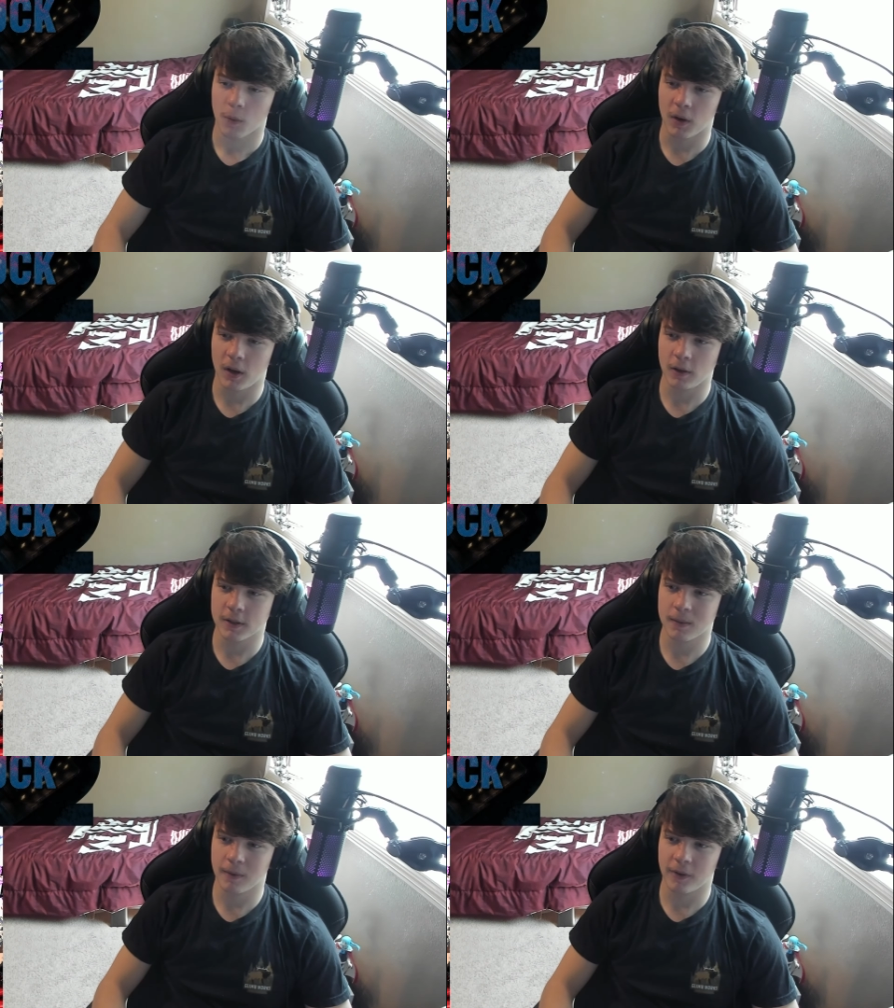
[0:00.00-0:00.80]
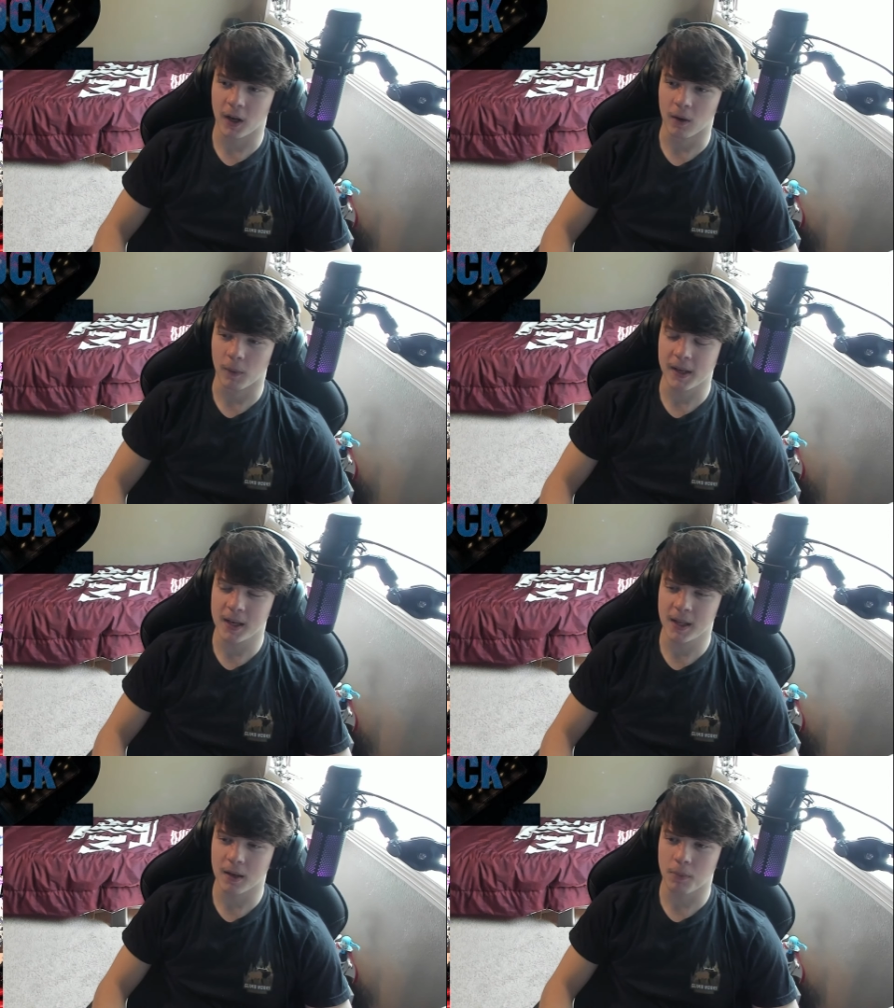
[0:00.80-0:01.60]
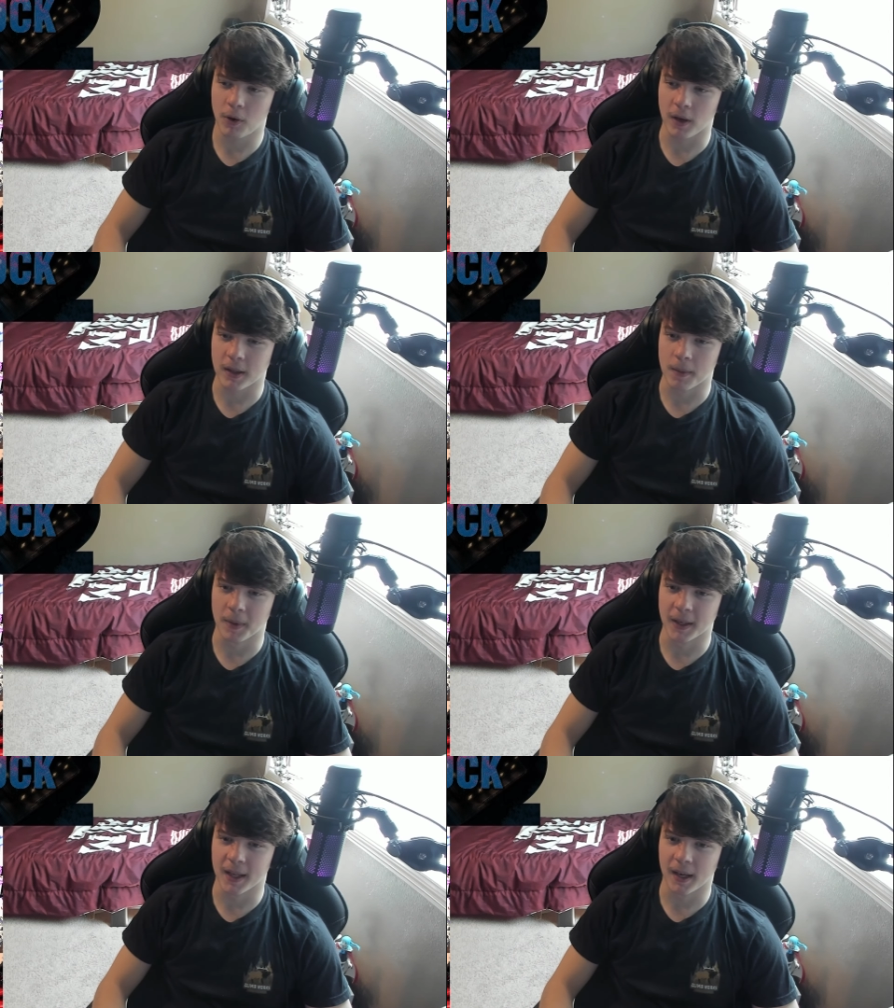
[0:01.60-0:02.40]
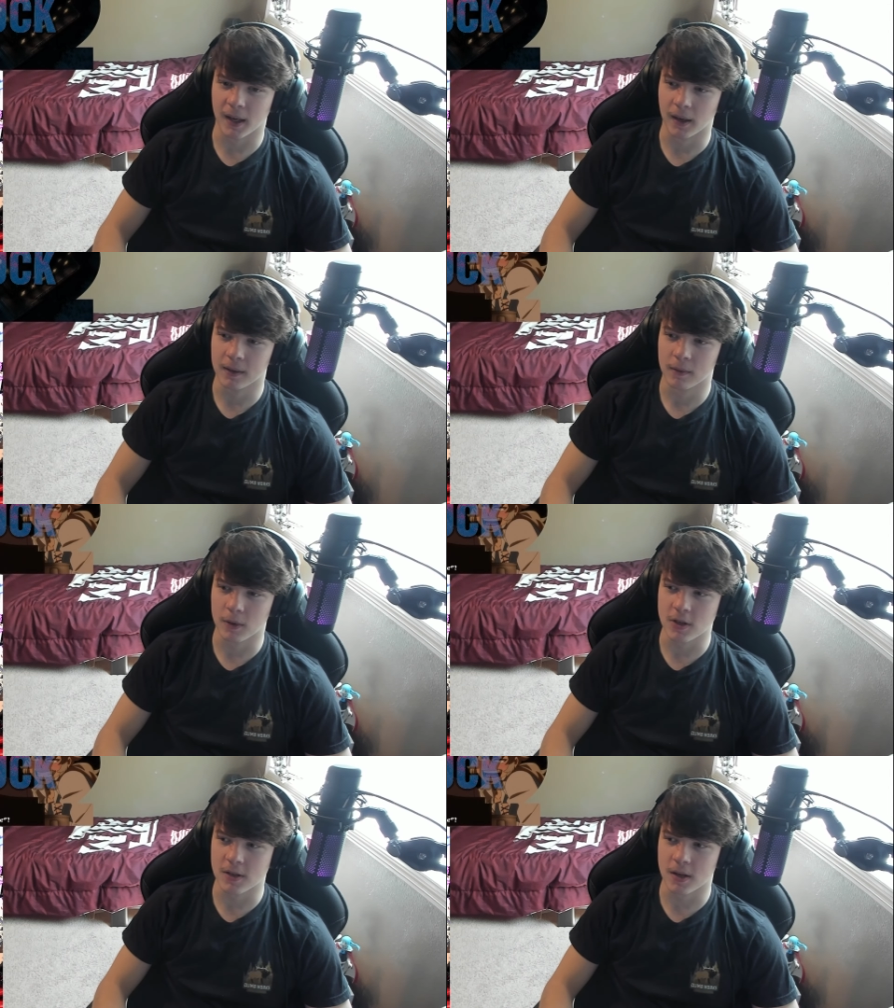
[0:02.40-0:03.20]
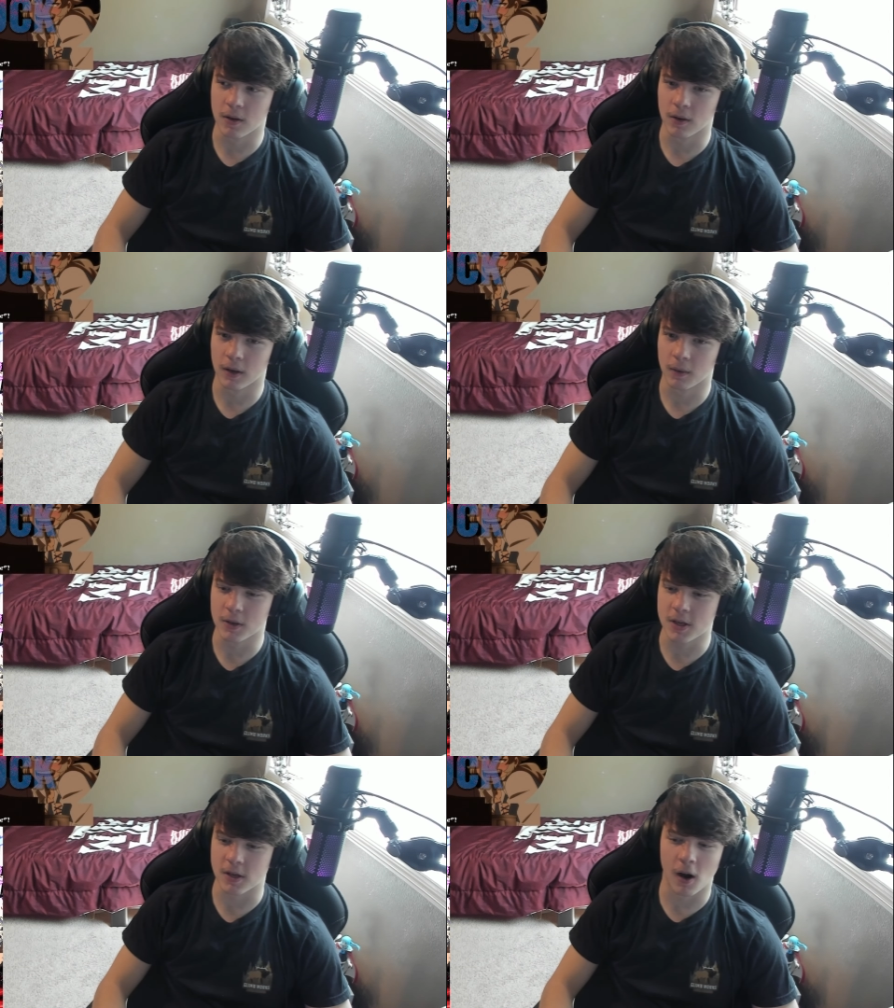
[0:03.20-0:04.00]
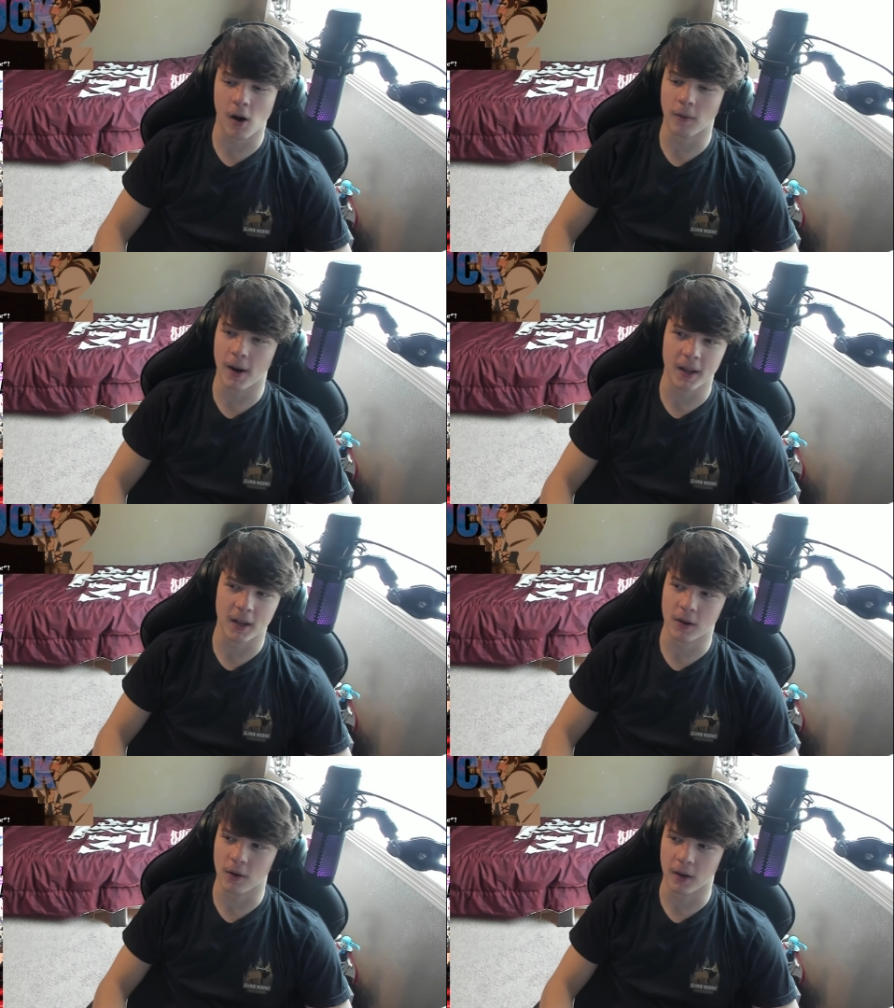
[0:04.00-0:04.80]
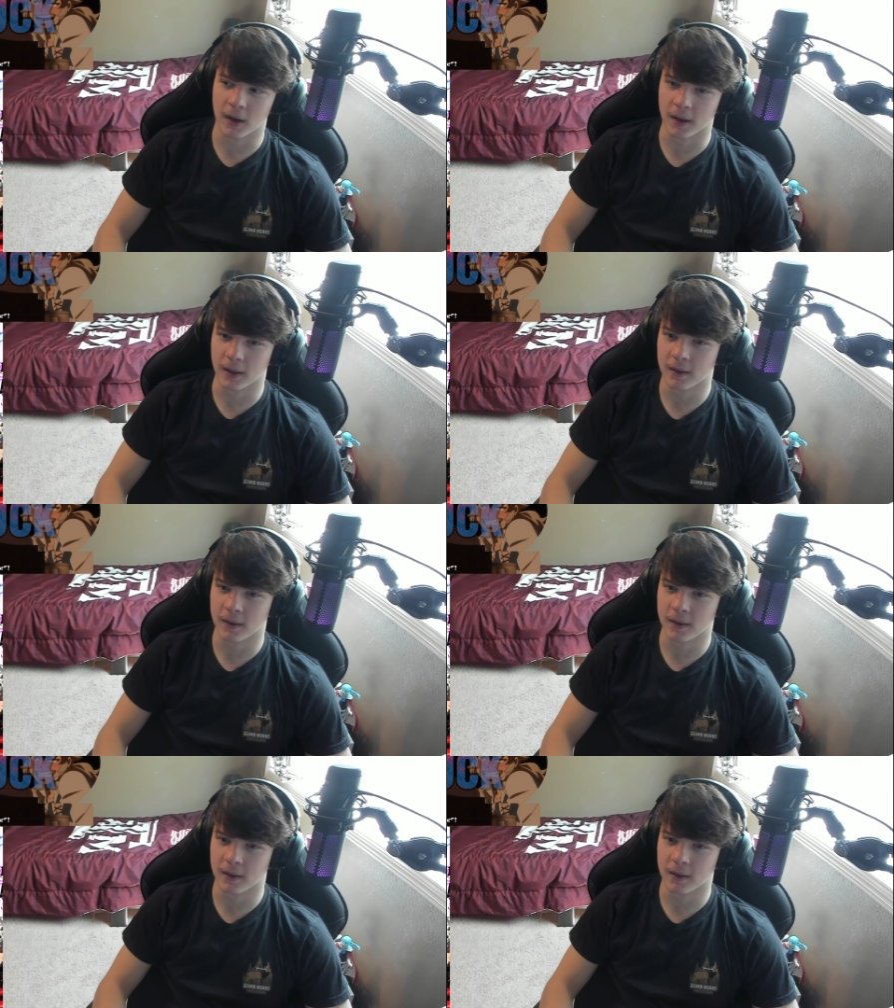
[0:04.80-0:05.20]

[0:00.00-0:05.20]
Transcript: Well, to be fair, we didn't get put at the beginning, which is annoying, which is already annoying.